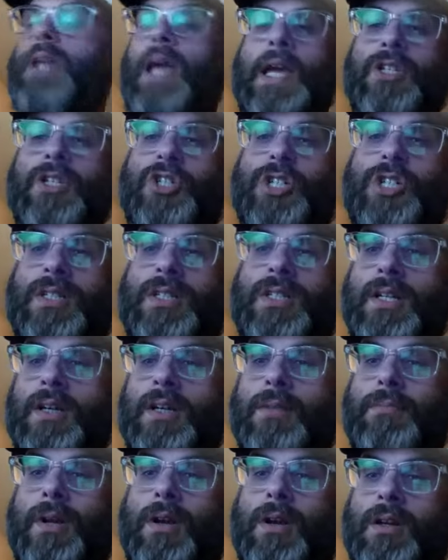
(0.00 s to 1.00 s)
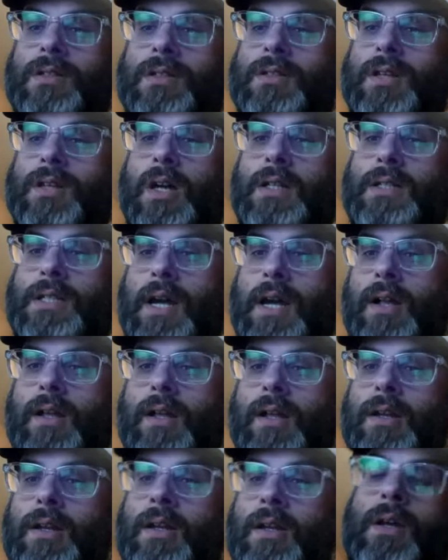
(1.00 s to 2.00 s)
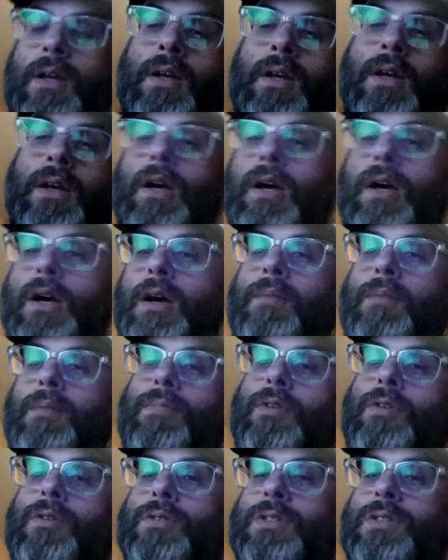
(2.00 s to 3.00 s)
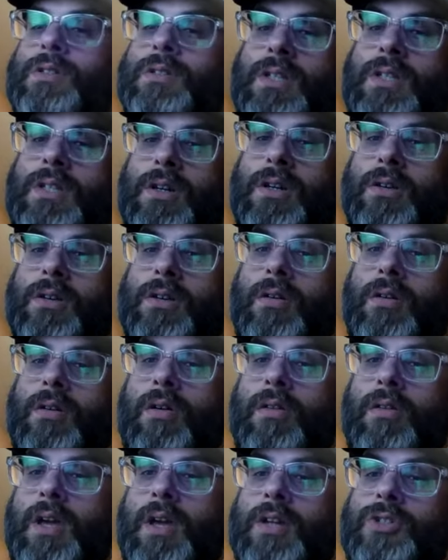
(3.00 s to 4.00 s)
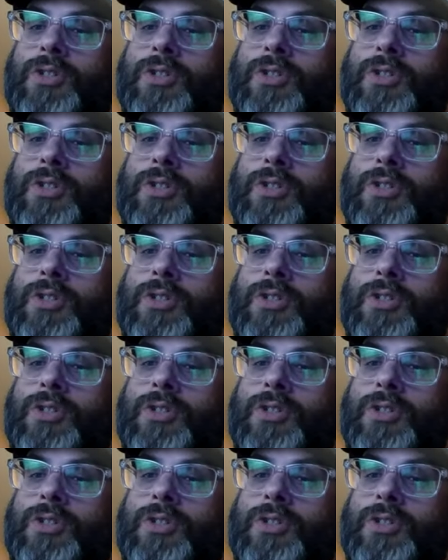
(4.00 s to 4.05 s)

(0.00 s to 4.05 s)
AGT, America's Got Talent, there's a singer on that